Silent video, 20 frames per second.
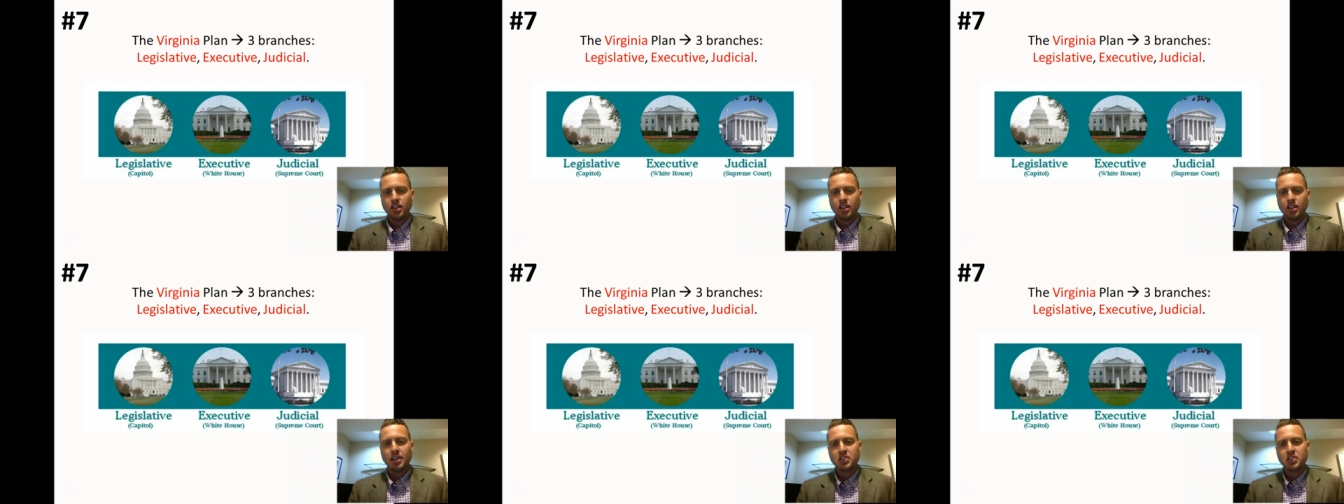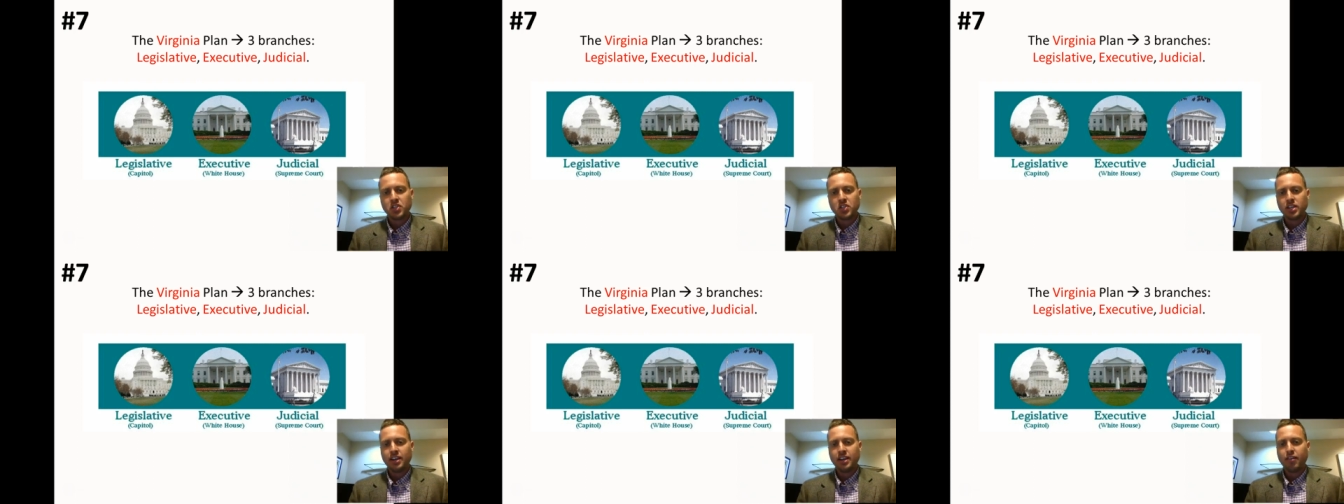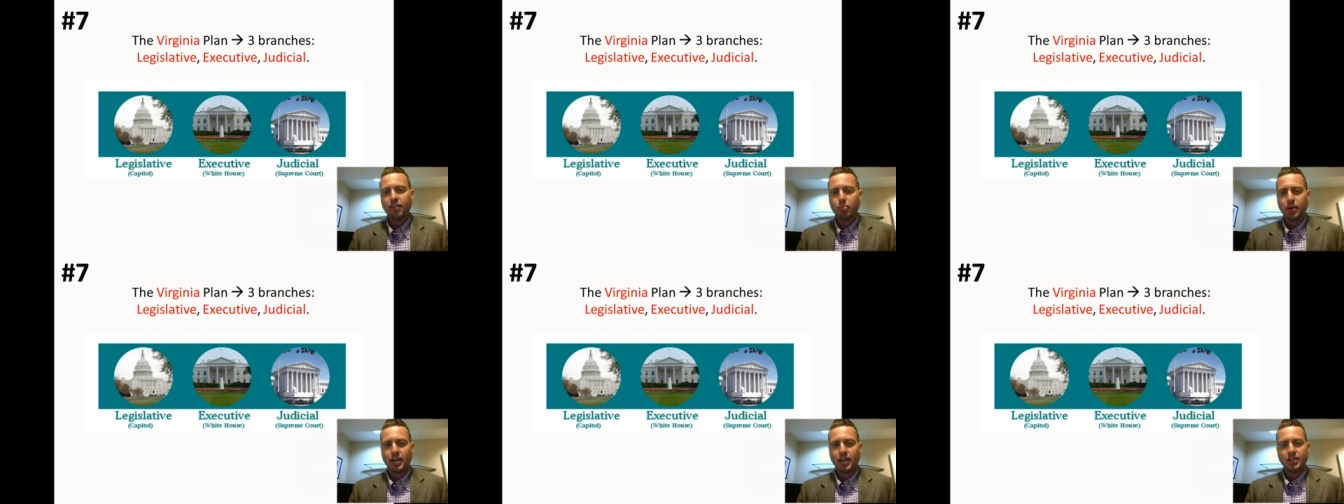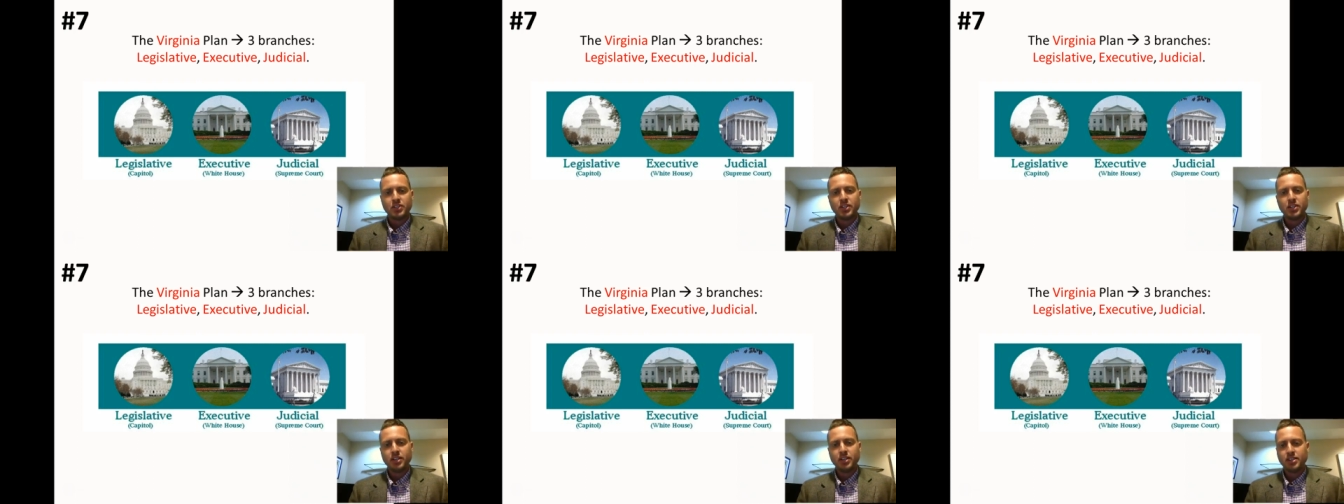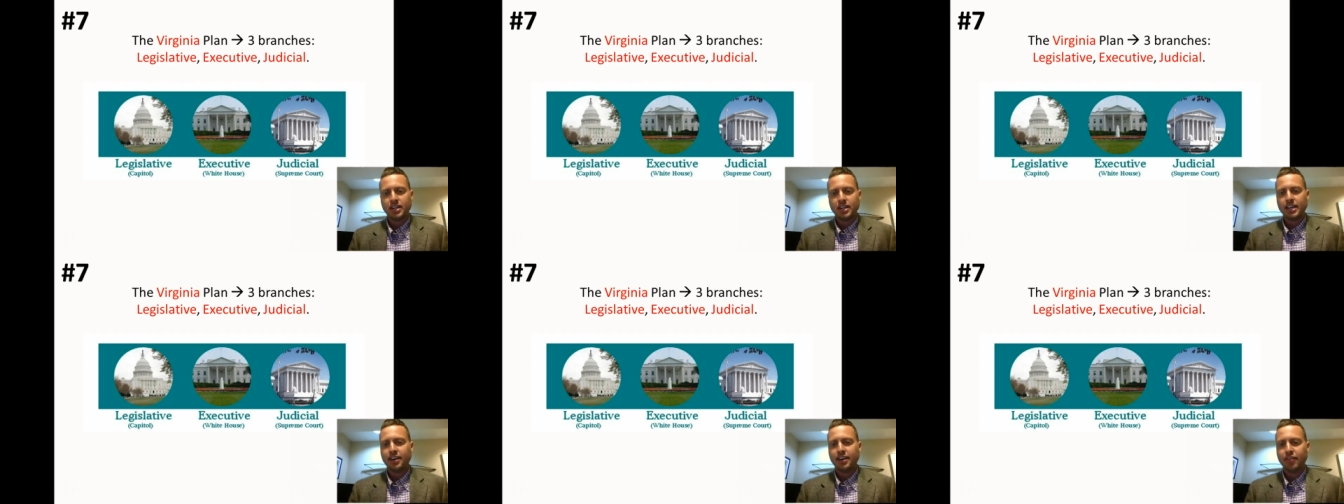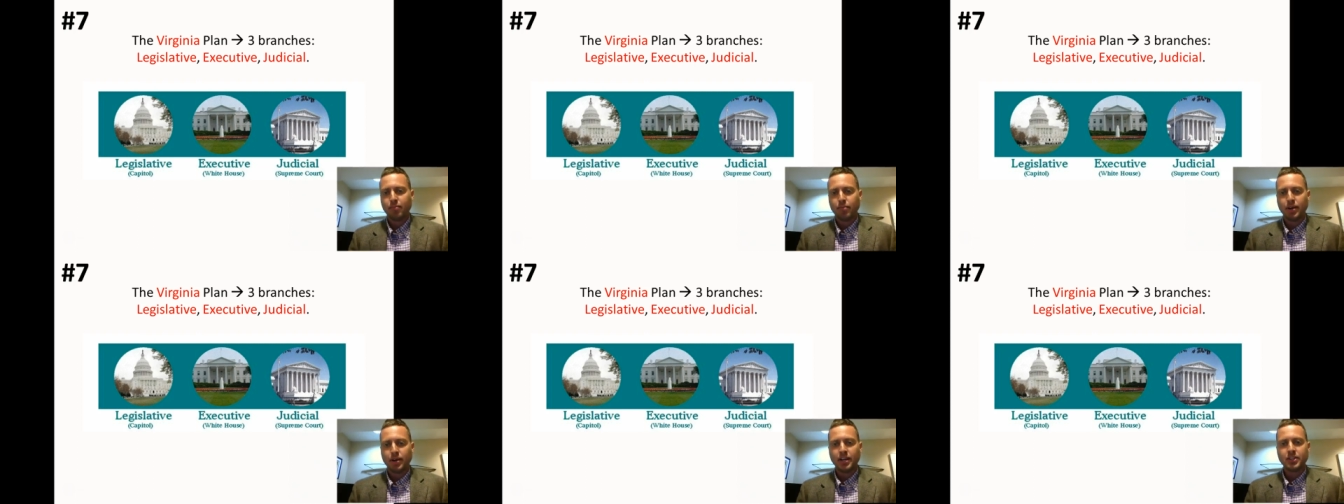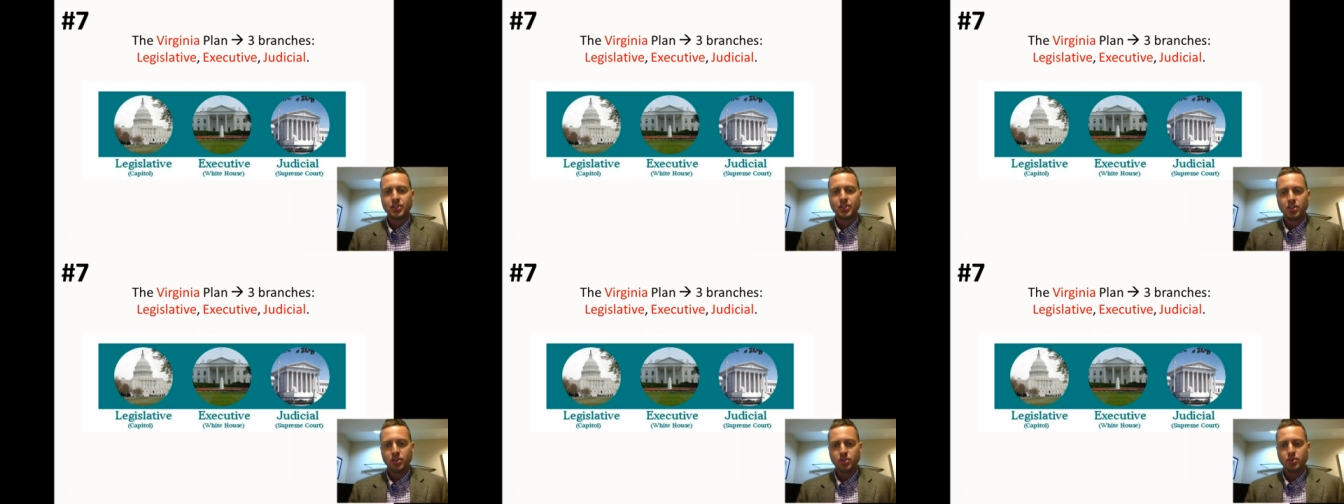a legislative branch, an executive
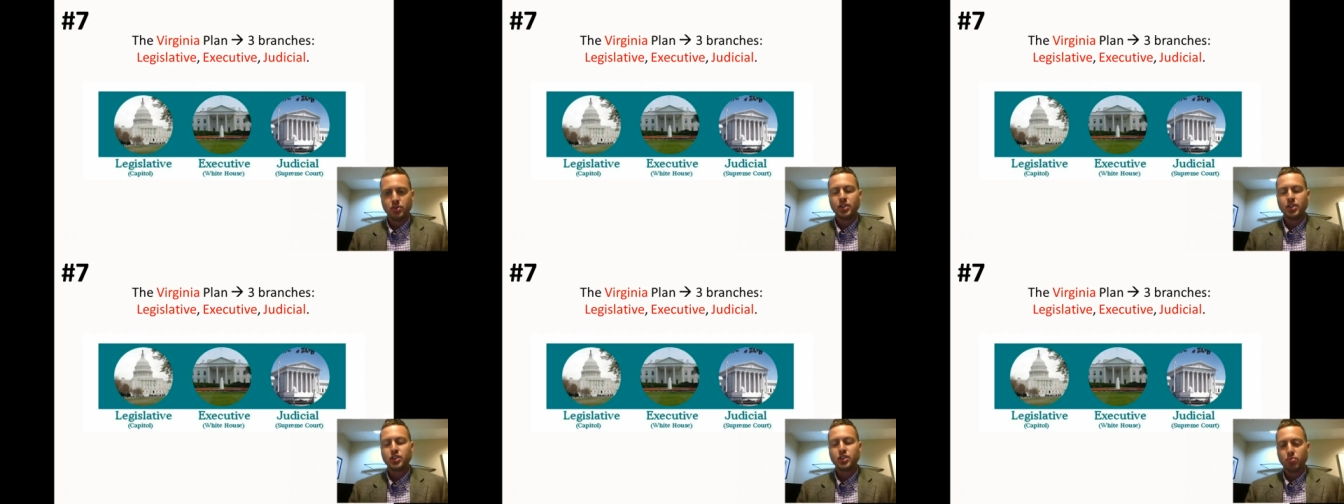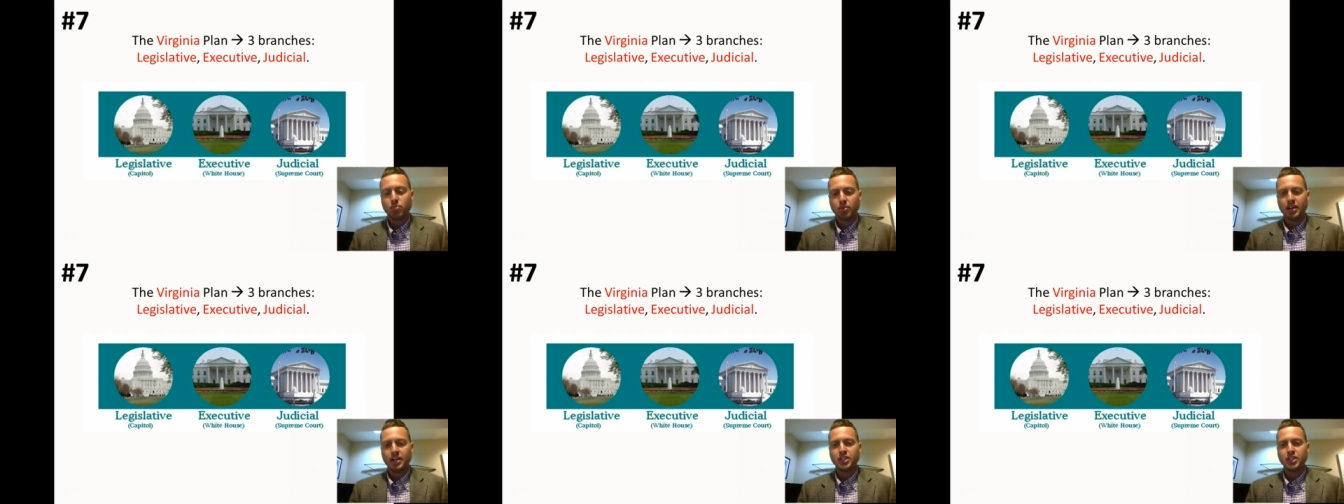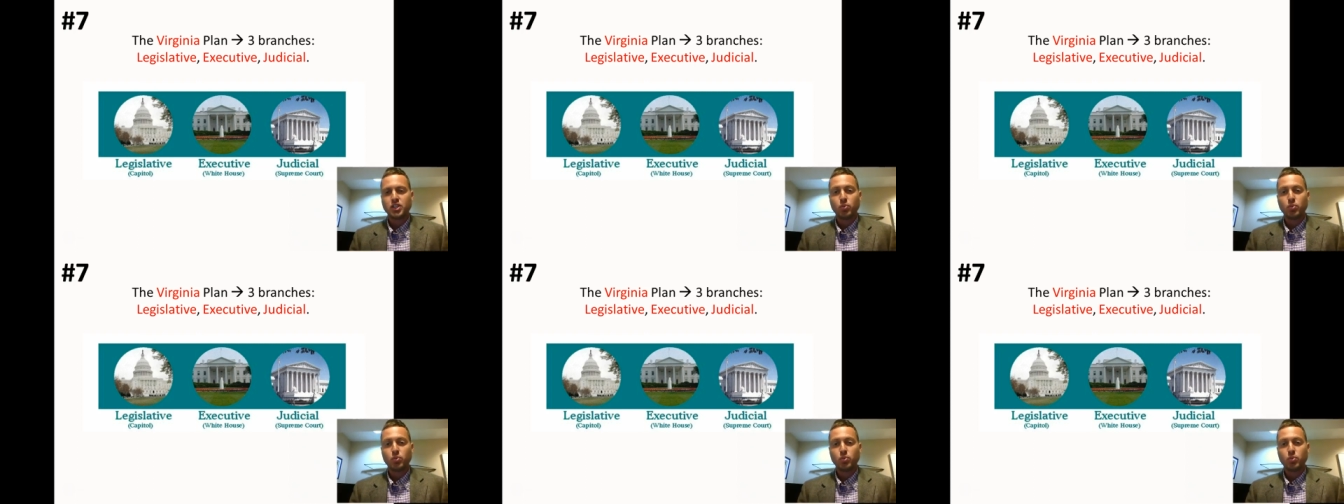branch, and a judicial branch.